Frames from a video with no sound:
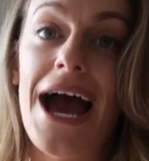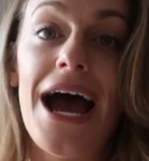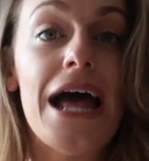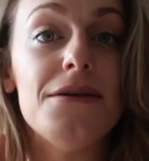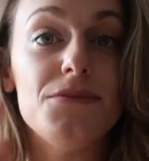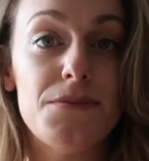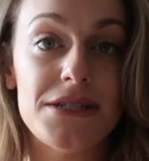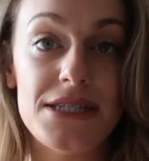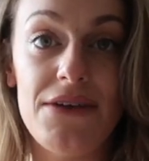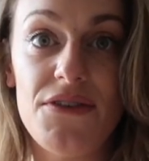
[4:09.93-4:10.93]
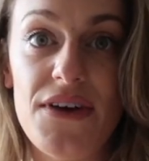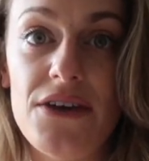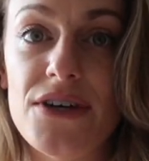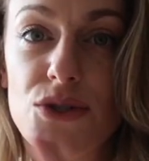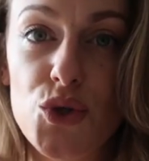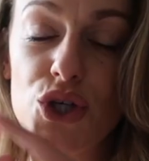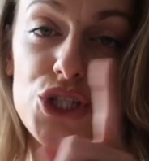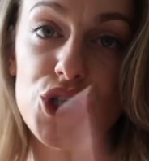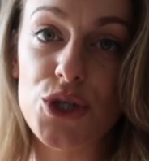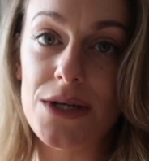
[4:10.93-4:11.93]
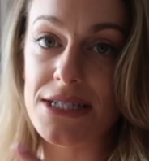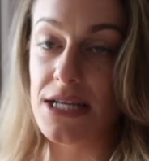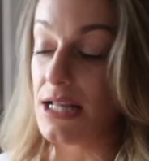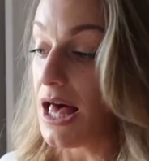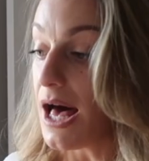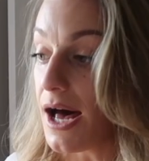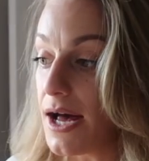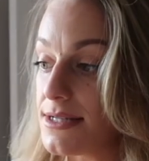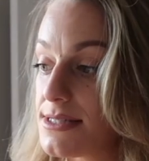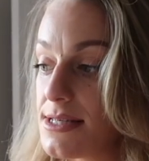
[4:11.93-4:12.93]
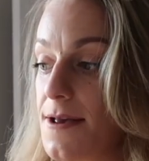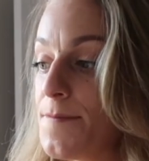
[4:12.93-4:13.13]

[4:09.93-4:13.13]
And to save the favorites, all you're gonna do is the little hearts.